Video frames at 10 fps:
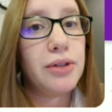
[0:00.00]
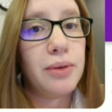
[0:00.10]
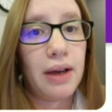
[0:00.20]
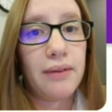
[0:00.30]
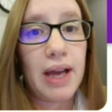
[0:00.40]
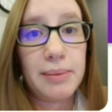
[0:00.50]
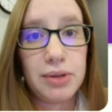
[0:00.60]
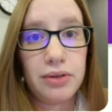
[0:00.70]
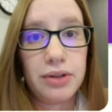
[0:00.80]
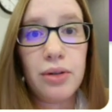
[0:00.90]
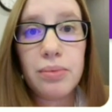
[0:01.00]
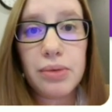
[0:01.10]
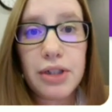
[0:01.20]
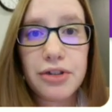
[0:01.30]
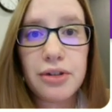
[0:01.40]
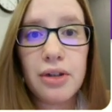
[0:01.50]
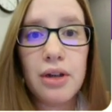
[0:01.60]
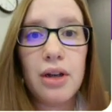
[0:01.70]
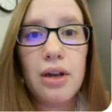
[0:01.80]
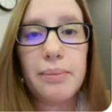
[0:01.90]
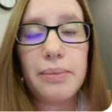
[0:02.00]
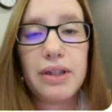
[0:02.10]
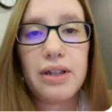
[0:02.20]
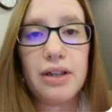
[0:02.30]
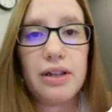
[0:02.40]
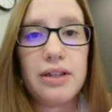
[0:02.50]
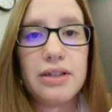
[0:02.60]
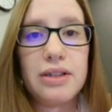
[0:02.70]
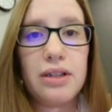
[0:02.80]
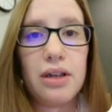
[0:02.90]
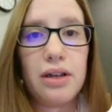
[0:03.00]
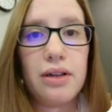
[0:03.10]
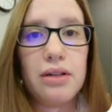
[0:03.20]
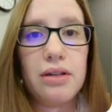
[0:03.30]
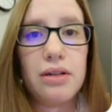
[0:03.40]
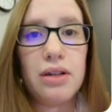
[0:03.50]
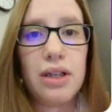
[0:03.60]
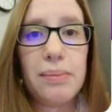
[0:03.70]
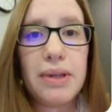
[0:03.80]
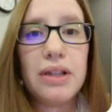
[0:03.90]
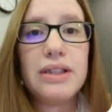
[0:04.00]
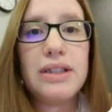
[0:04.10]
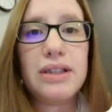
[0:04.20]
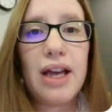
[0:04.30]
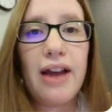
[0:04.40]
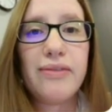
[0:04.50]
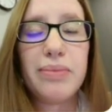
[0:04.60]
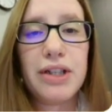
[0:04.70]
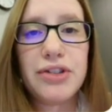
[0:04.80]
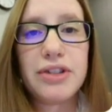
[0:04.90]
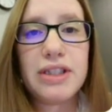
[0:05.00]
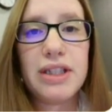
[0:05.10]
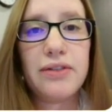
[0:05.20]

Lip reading: you have absolutely no pleasure, because the ability to have pleasure is a